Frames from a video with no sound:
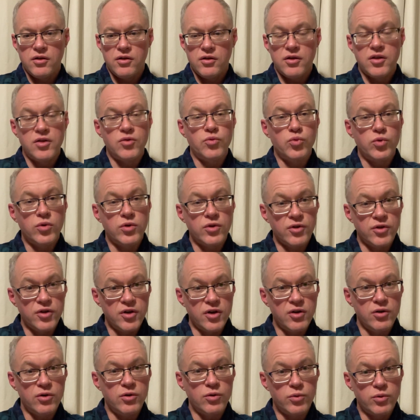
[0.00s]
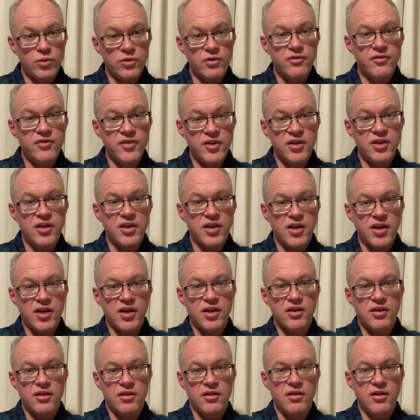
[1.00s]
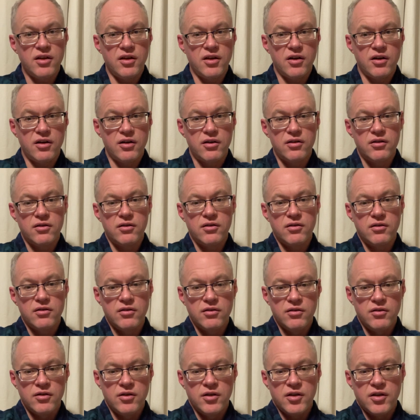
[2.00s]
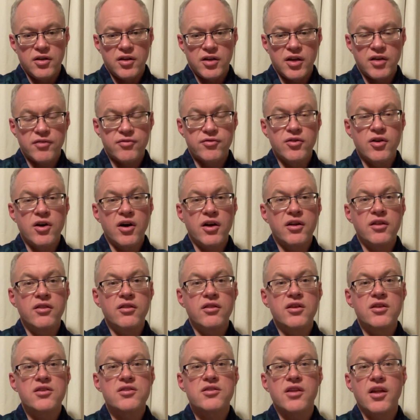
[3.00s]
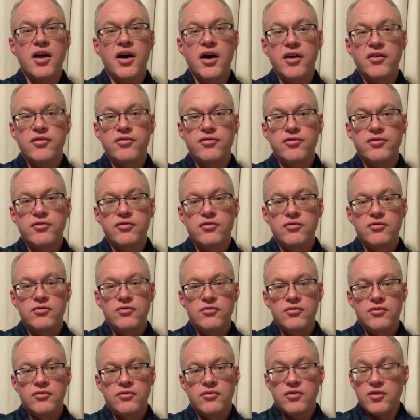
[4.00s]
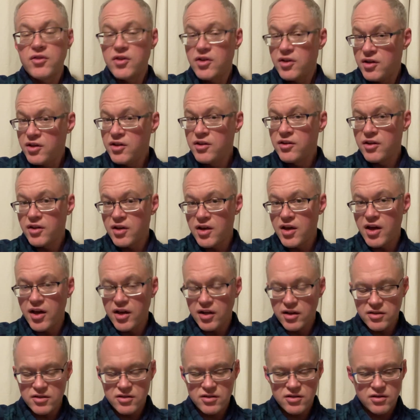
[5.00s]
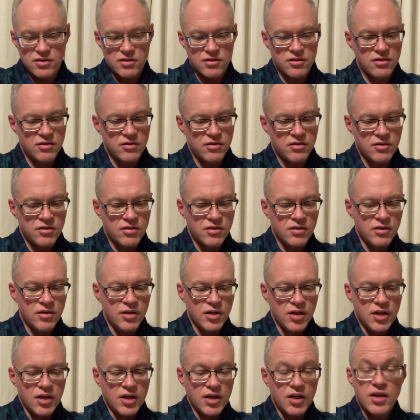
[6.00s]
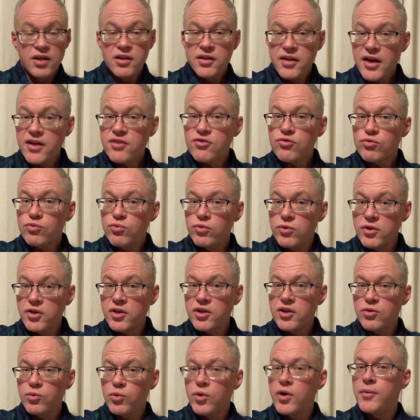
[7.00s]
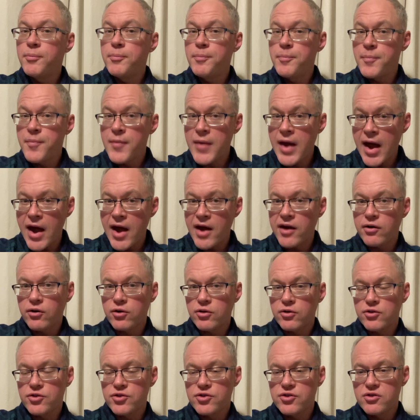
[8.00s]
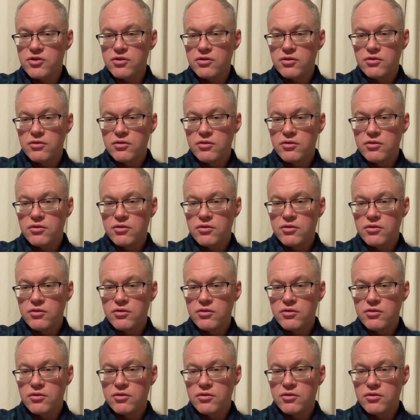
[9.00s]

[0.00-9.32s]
then we'll know we're vindicated there. If not in this life, than in the next. And that's really what matters.